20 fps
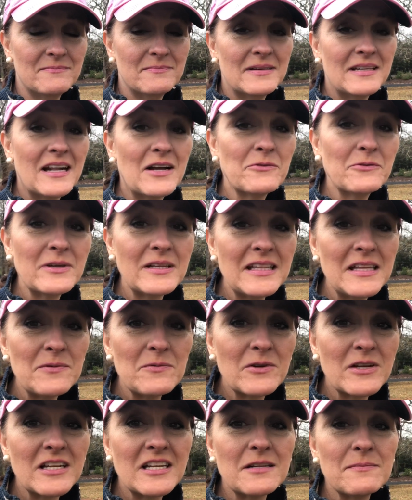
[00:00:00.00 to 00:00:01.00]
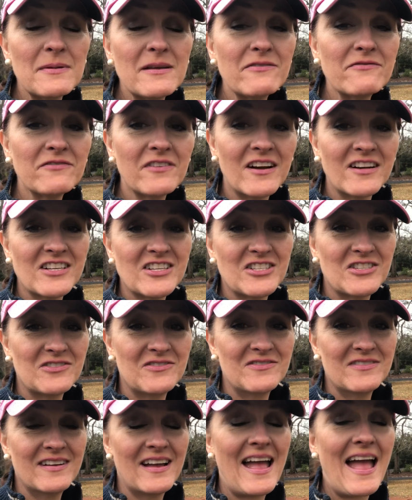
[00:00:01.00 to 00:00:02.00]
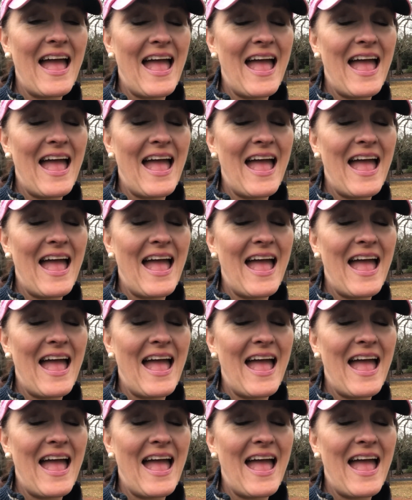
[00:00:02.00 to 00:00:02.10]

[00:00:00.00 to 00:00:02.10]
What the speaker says: but I really want it to be functional